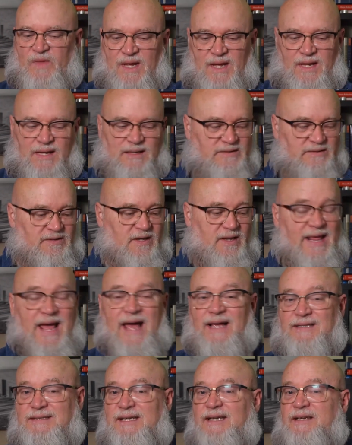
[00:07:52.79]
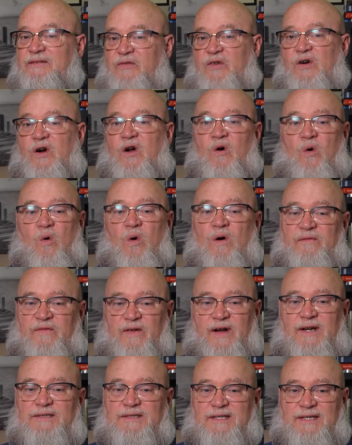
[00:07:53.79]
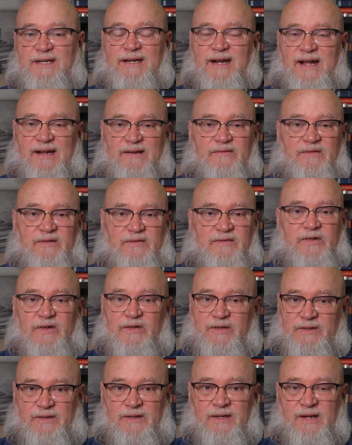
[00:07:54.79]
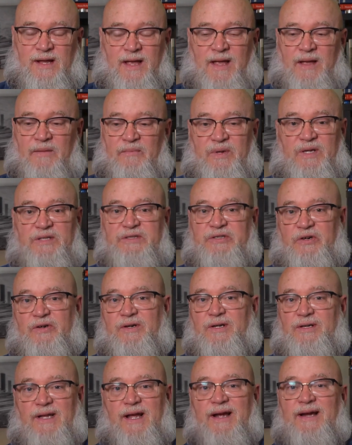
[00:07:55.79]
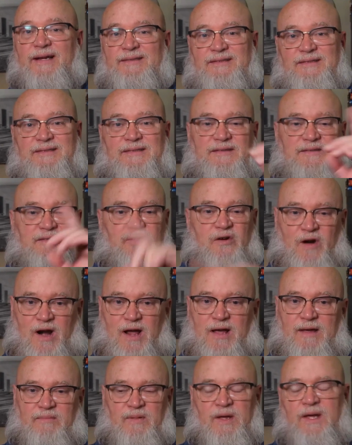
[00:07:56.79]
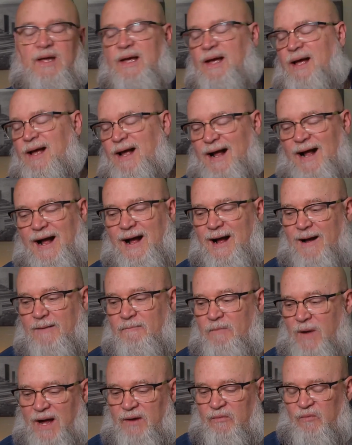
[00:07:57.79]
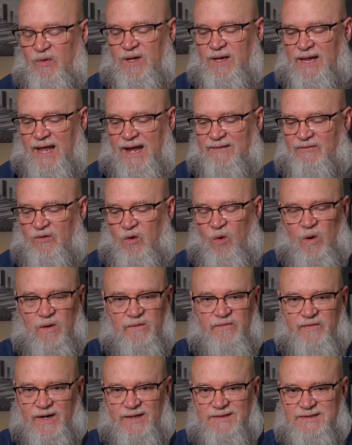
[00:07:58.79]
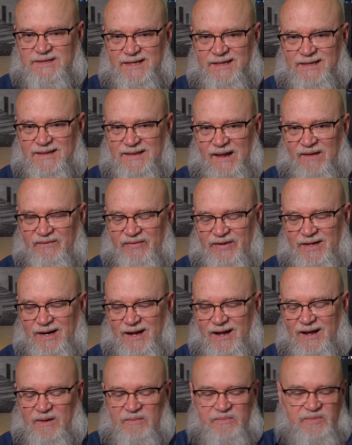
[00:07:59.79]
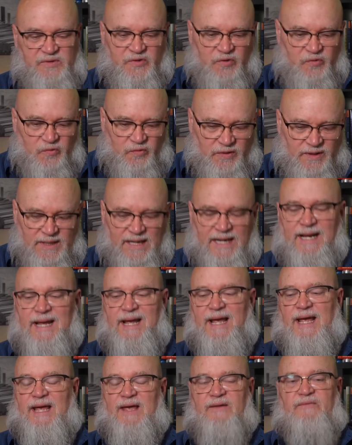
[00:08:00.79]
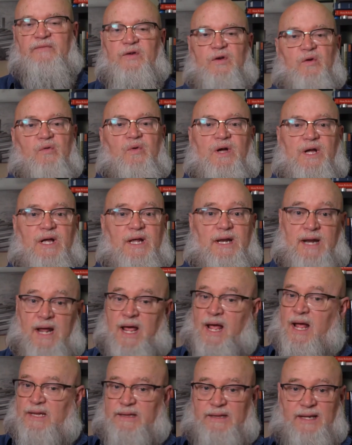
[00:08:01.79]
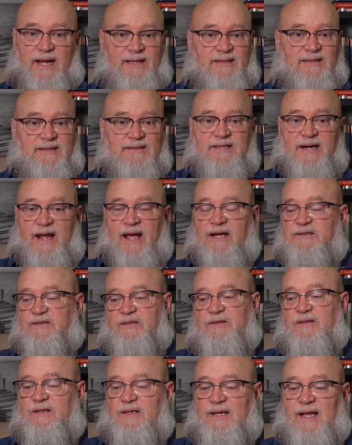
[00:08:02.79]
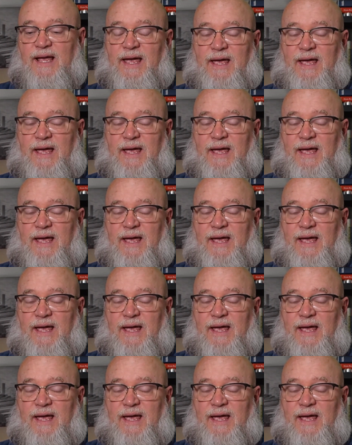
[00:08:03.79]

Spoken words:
So that's it for Core Function 10 referral. Be sure to like and subscribe. I will have Core Function 11 up soon. If you would like to schedule a